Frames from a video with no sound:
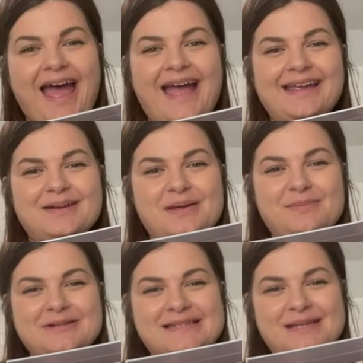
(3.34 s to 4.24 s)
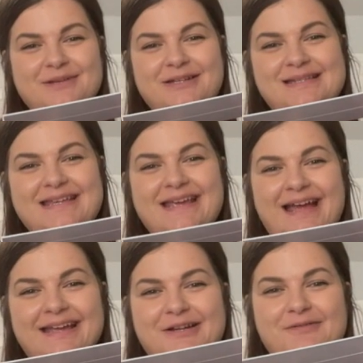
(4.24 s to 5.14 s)
Hi, I'm Amber at
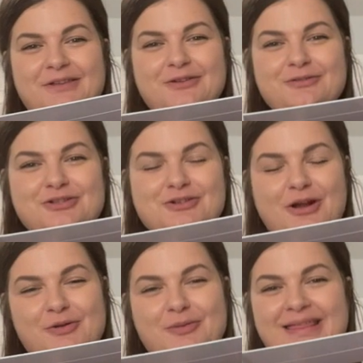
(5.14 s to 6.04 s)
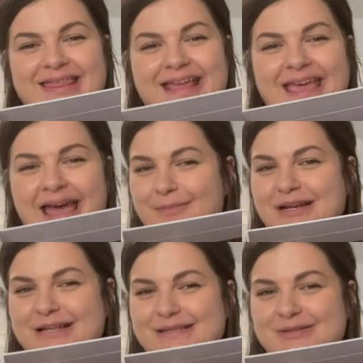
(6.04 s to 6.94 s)
WTI, and if you struggle with
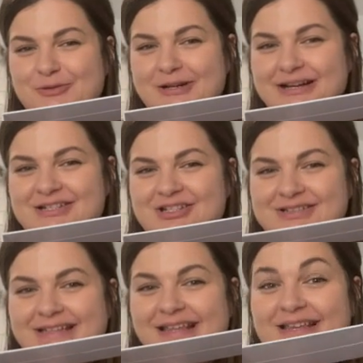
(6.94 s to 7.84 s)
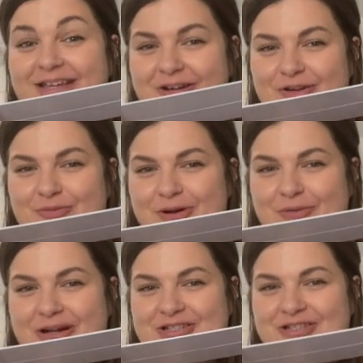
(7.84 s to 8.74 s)
cabinet storage, you're going to
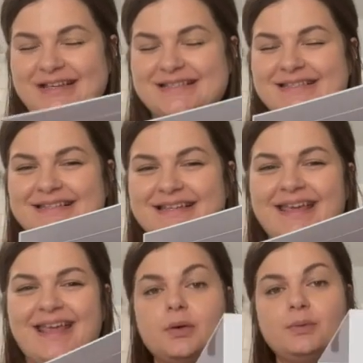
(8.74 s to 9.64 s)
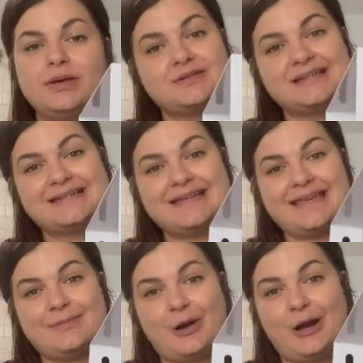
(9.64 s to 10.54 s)
want to watch this. We use this to
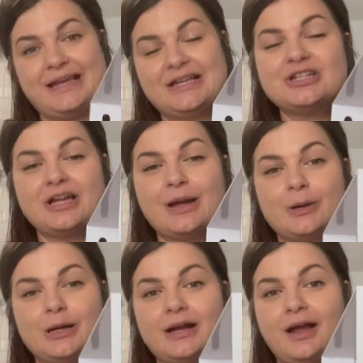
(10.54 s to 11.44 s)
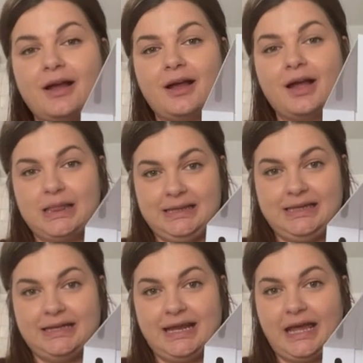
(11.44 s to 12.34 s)
keep our kitchen cupboard
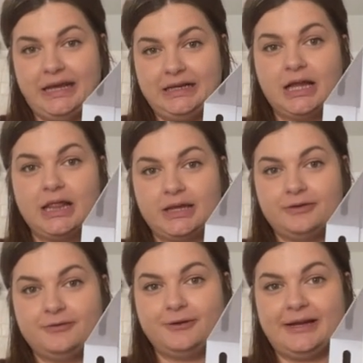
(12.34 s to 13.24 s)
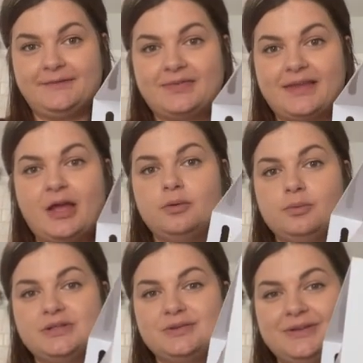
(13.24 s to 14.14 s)
clean and clutter-free.
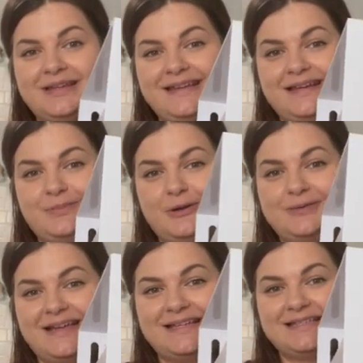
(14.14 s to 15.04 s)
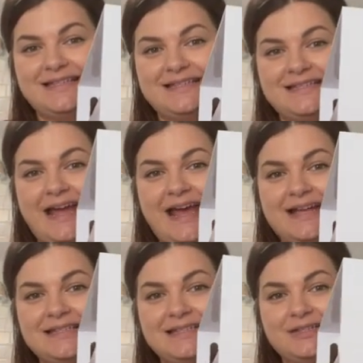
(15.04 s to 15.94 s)
What's really neat about this is it
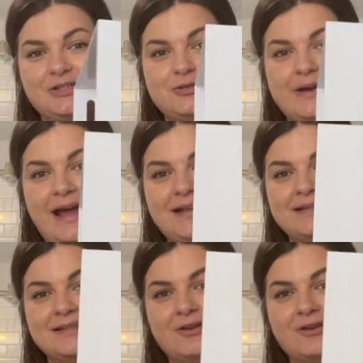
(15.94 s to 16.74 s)
has these tracks